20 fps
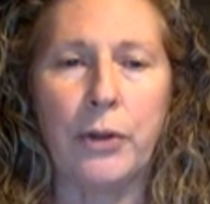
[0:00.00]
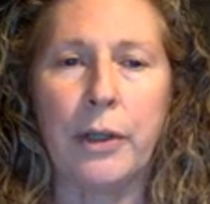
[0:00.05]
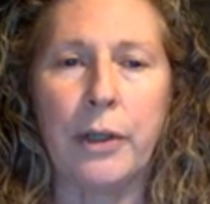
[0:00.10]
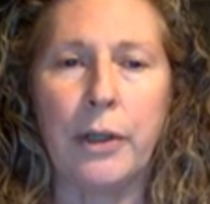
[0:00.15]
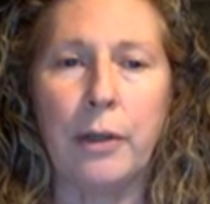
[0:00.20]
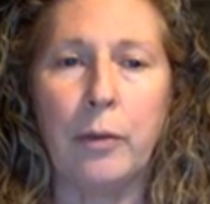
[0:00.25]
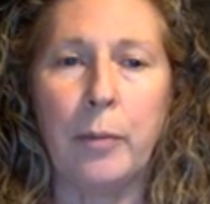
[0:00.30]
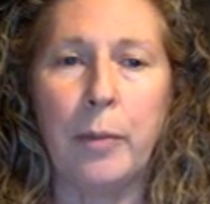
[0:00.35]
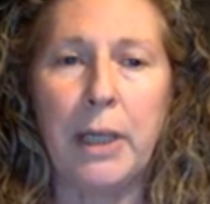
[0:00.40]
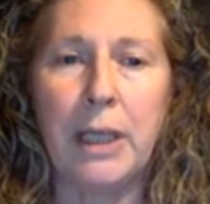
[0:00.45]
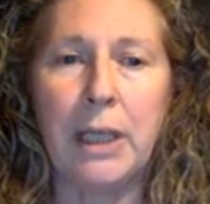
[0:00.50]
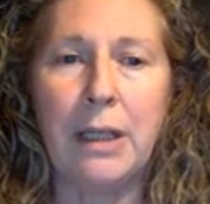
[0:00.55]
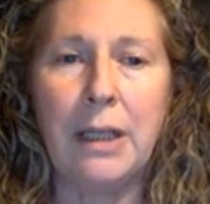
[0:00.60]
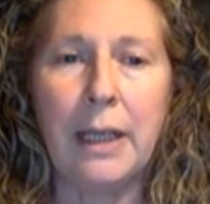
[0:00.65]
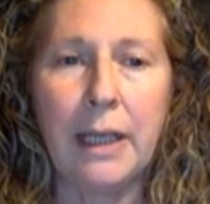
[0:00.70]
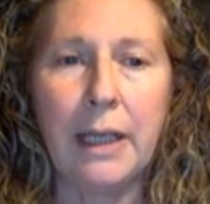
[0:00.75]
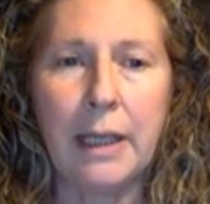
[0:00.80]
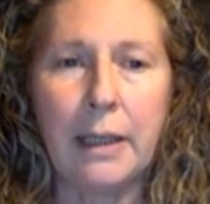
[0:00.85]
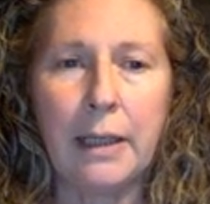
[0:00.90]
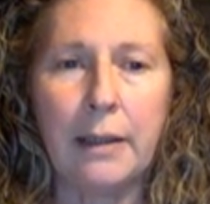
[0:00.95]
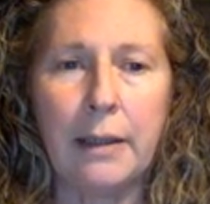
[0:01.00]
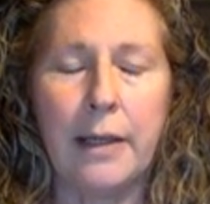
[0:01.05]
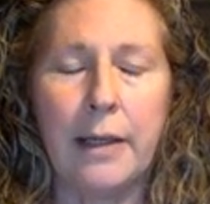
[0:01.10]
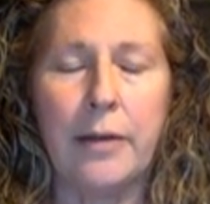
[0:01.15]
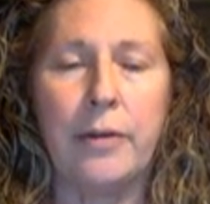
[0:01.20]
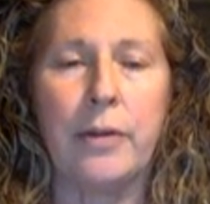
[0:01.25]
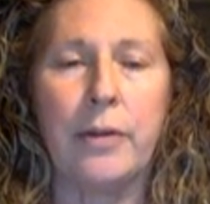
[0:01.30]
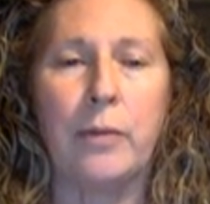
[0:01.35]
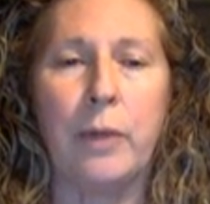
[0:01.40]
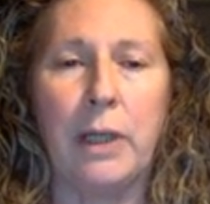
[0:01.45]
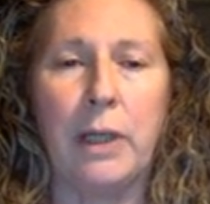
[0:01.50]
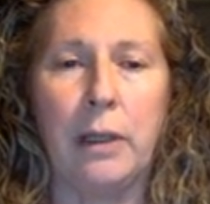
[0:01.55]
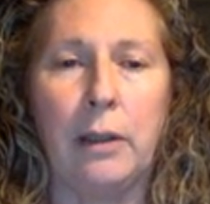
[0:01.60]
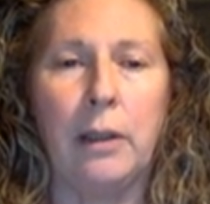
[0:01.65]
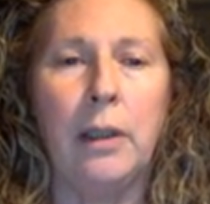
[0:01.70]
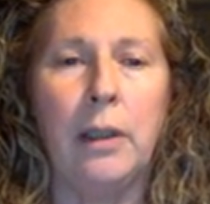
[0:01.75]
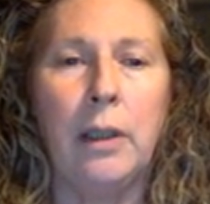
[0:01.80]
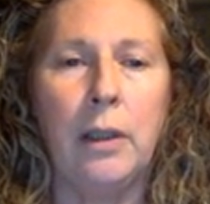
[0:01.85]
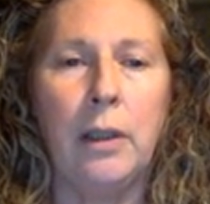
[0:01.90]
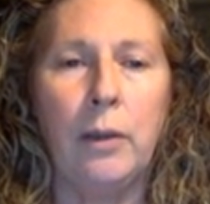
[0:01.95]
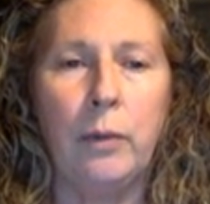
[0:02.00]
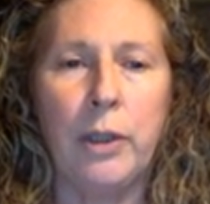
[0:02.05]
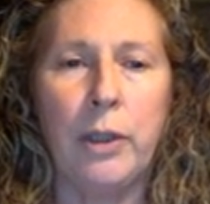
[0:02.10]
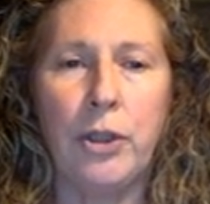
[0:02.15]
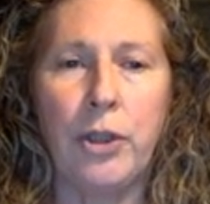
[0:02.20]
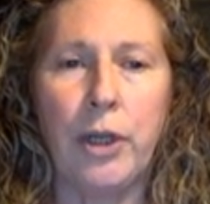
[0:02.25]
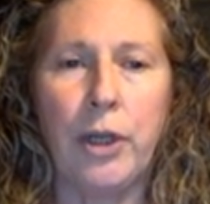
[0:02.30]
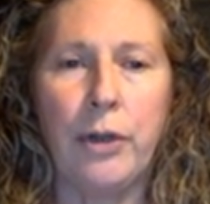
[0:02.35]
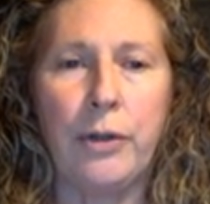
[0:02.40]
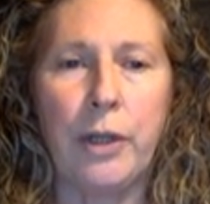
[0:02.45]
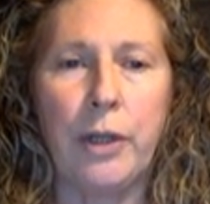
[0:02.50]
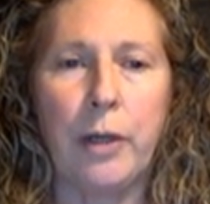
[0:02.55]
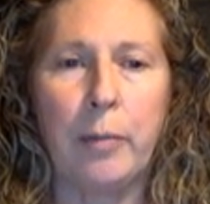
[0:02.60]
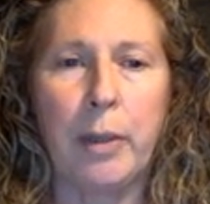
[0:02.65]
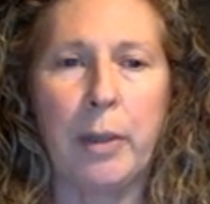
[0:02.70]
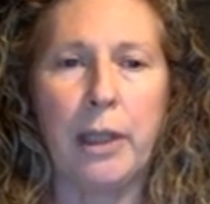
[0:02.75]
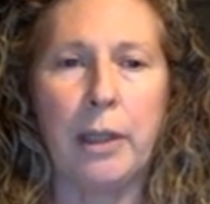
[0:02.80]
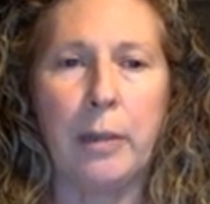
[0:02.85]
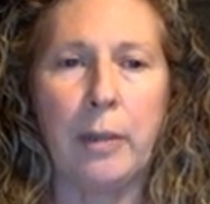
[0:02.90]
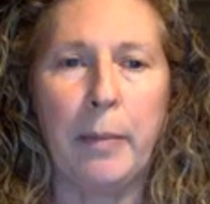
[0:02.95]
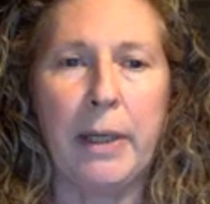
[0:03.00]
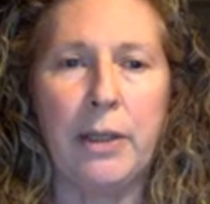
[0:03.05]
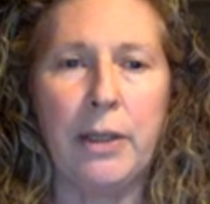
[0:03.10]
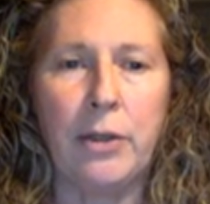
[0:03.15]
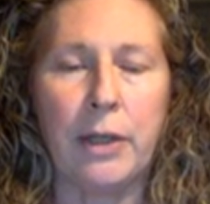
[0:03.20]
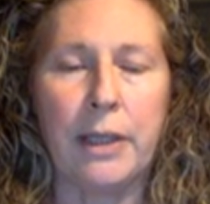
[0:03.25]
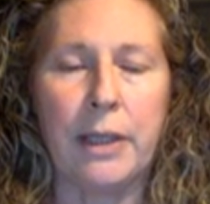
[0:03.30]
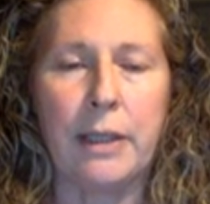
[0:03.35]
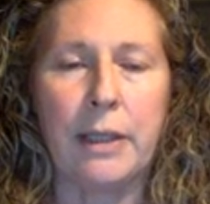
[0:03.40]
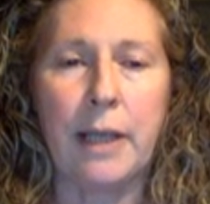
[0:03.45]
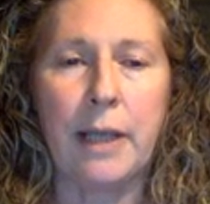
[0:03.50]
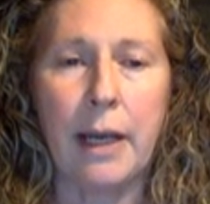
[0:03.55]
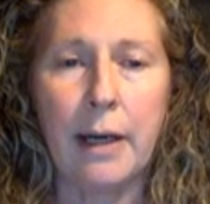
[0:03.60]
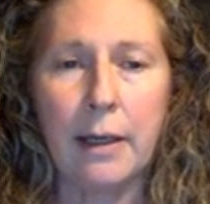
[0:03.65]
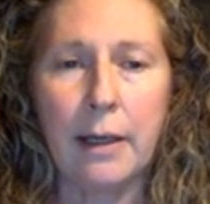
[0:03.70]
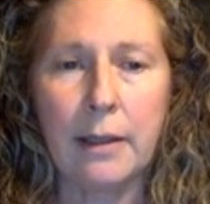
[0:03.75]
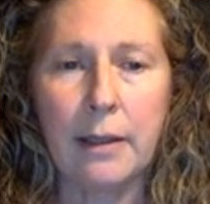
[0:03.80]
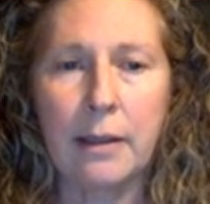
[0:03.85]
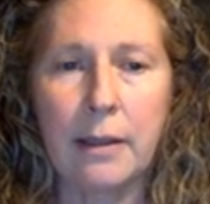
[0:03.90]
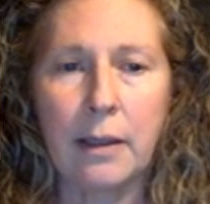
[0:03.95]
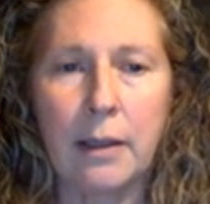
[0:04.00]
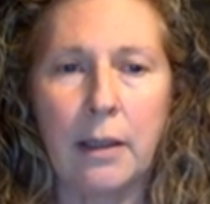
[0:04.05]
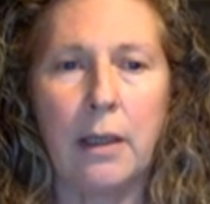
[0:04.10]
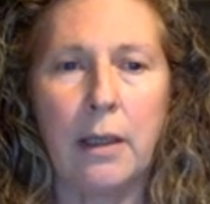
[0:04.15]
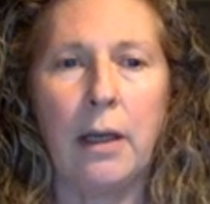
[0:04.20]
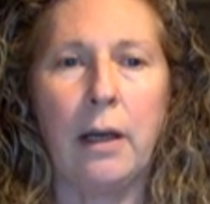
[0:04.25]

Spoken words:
So there'll be a link in there as well, which shows up in the Pinterest text.